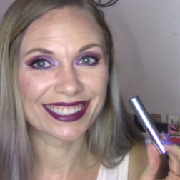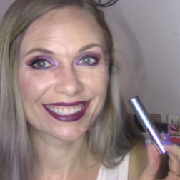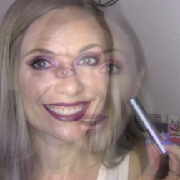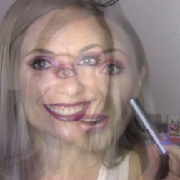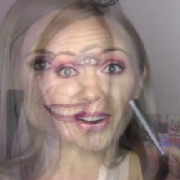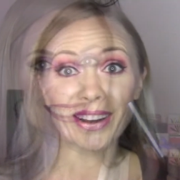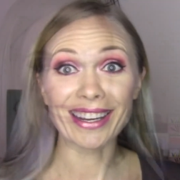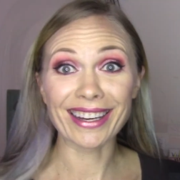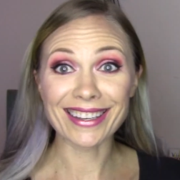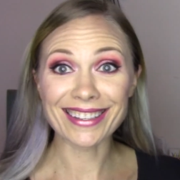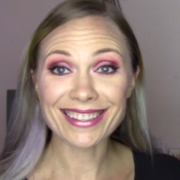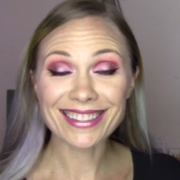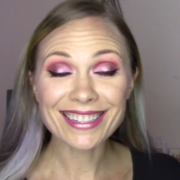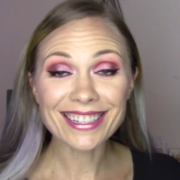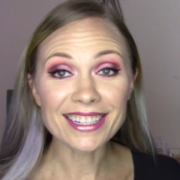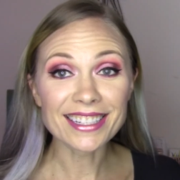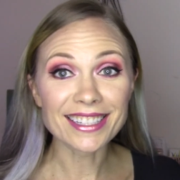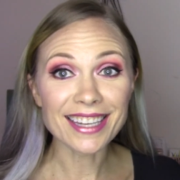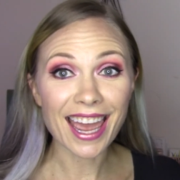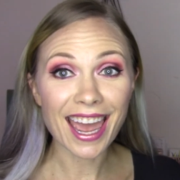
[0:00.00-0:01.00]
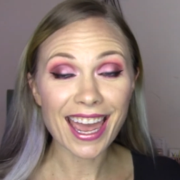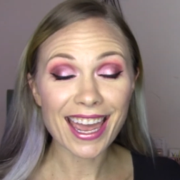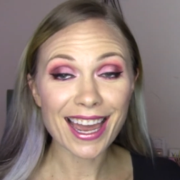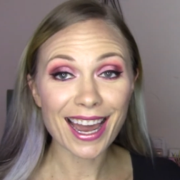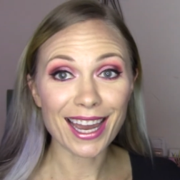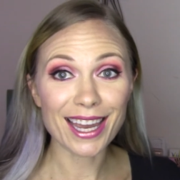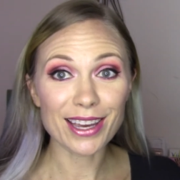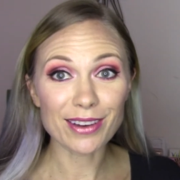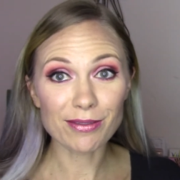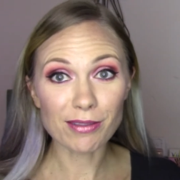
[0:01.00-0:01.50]
Alright guys, today
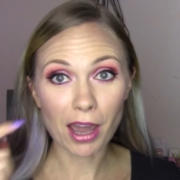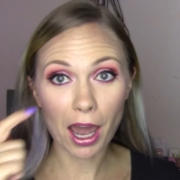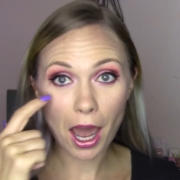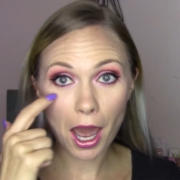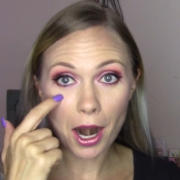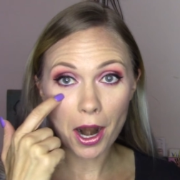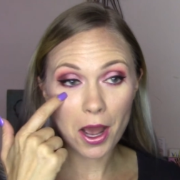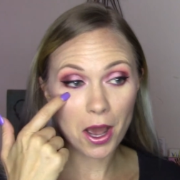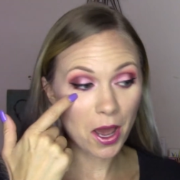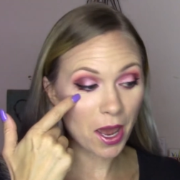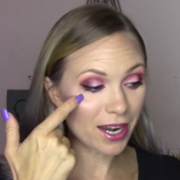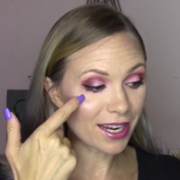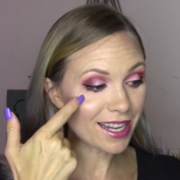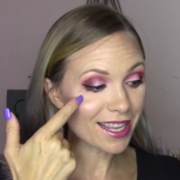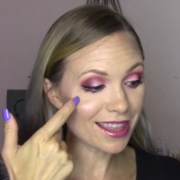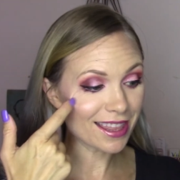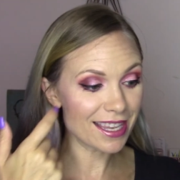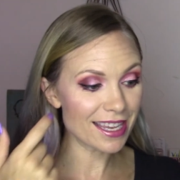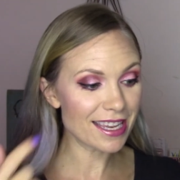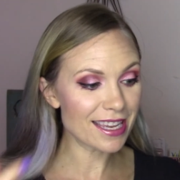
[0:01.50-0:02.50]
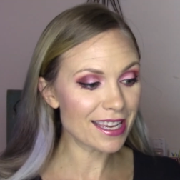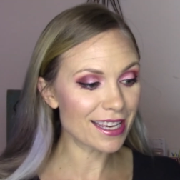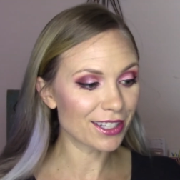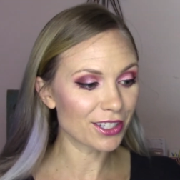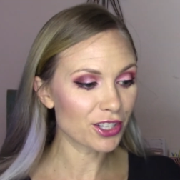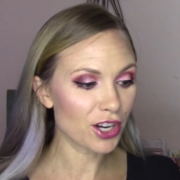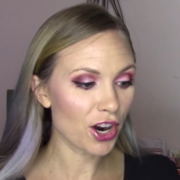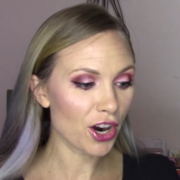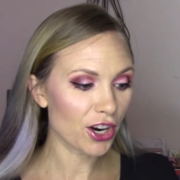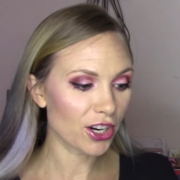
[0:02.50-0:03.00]
I have got on the
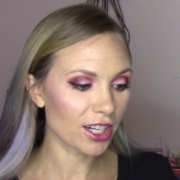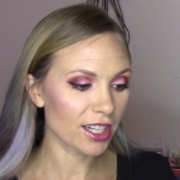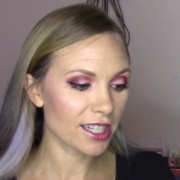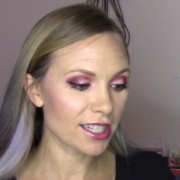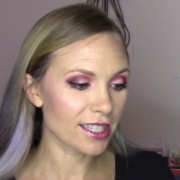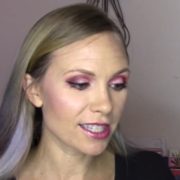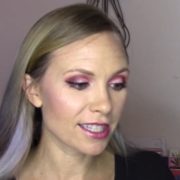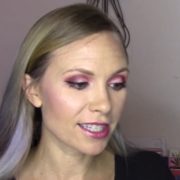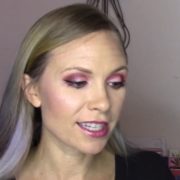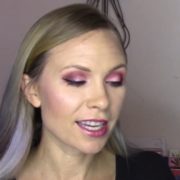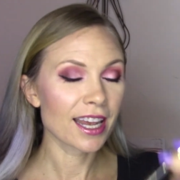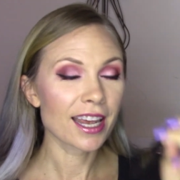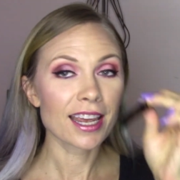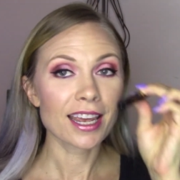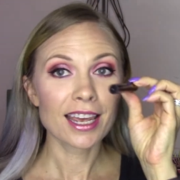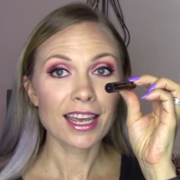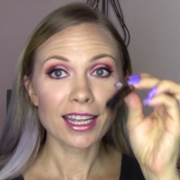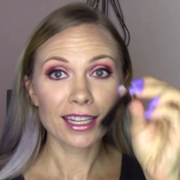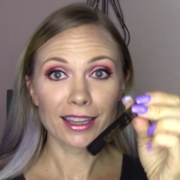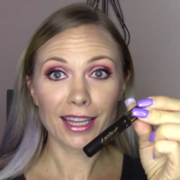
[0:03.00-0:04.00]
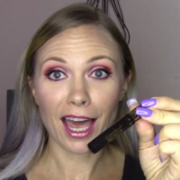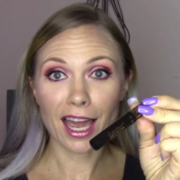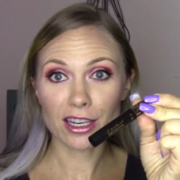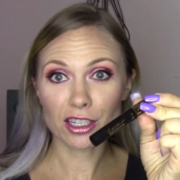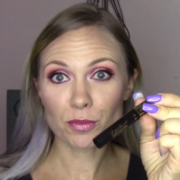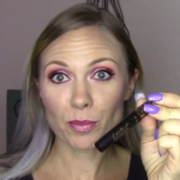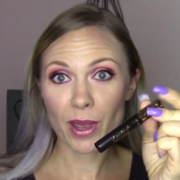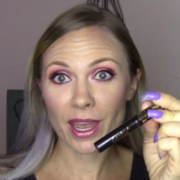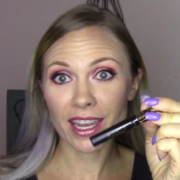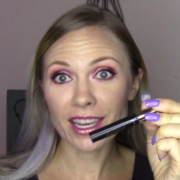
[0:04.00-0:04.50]
Tartiest
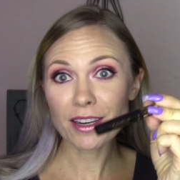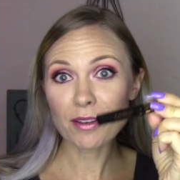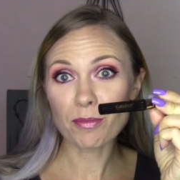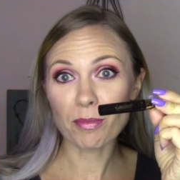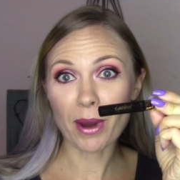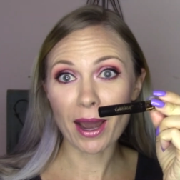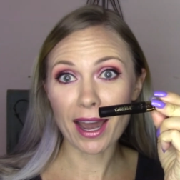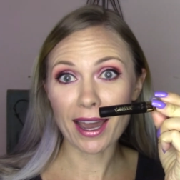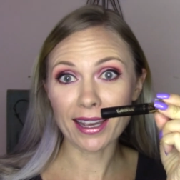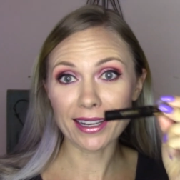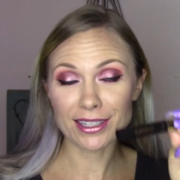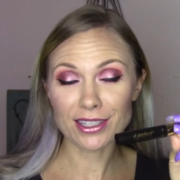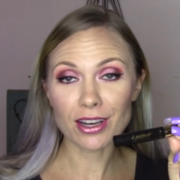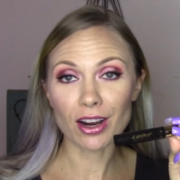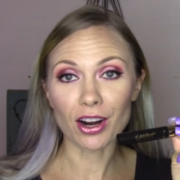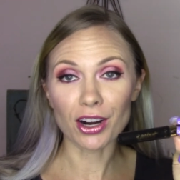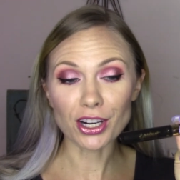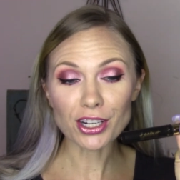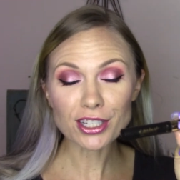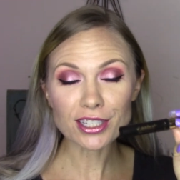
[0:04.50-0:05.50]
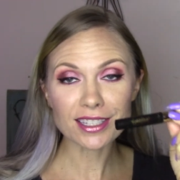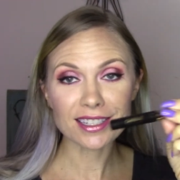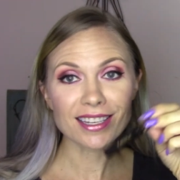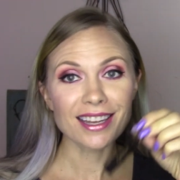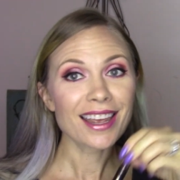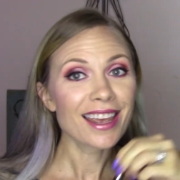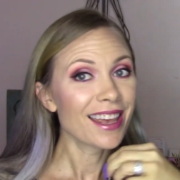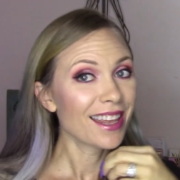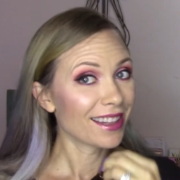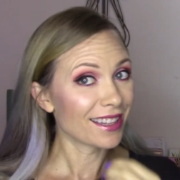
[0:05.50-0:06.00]
Lash Paint by Tarte.
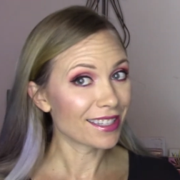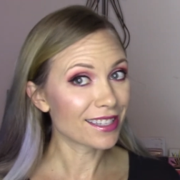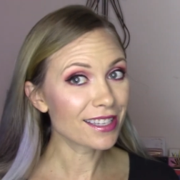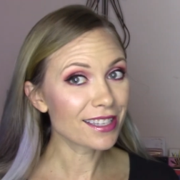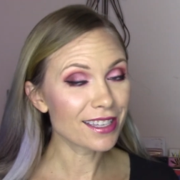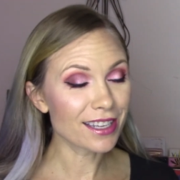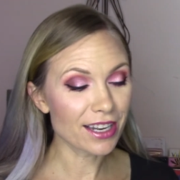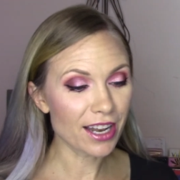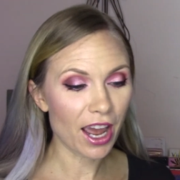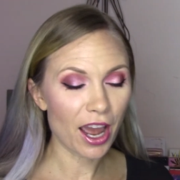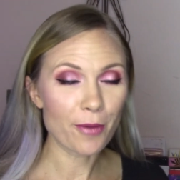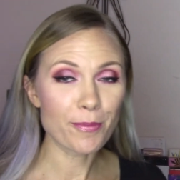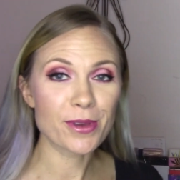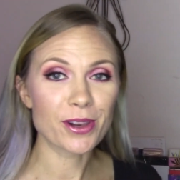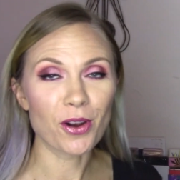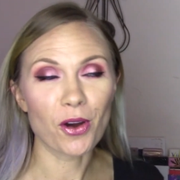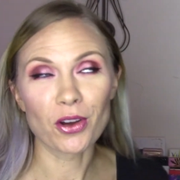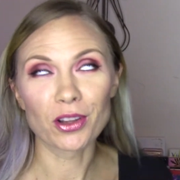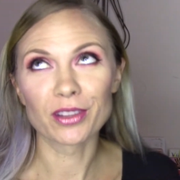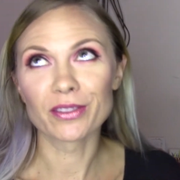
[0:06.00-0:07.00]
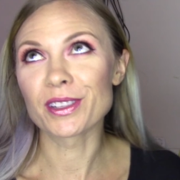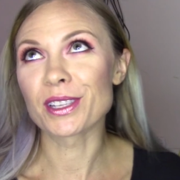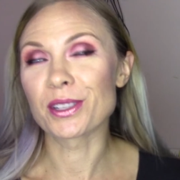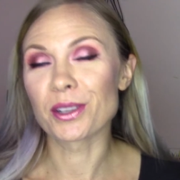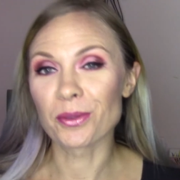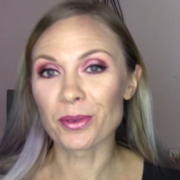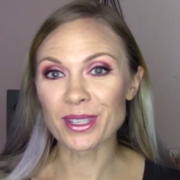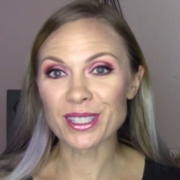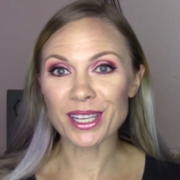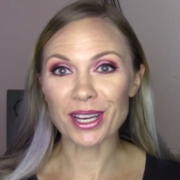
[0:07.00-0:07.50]
This is all of these
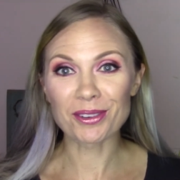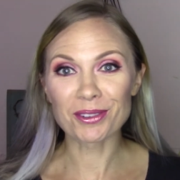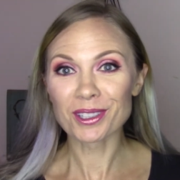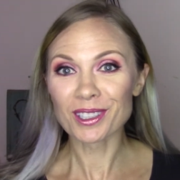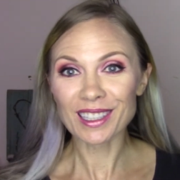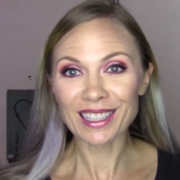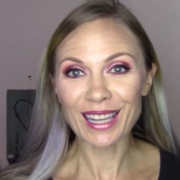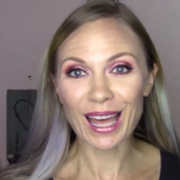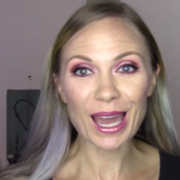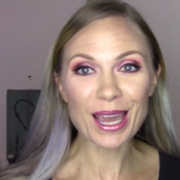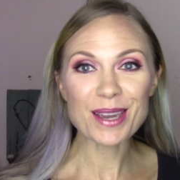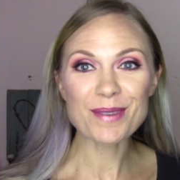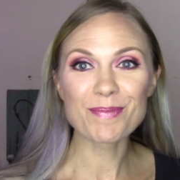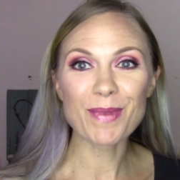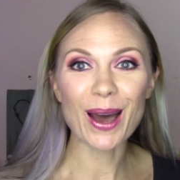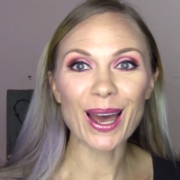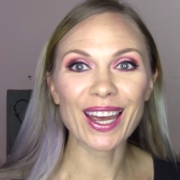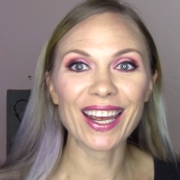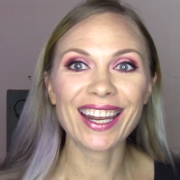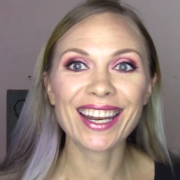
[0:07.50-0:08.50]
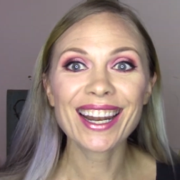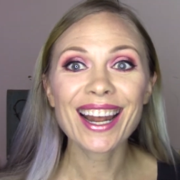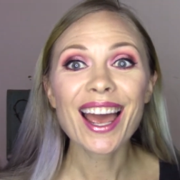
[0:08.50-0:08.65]
are ones I really like, but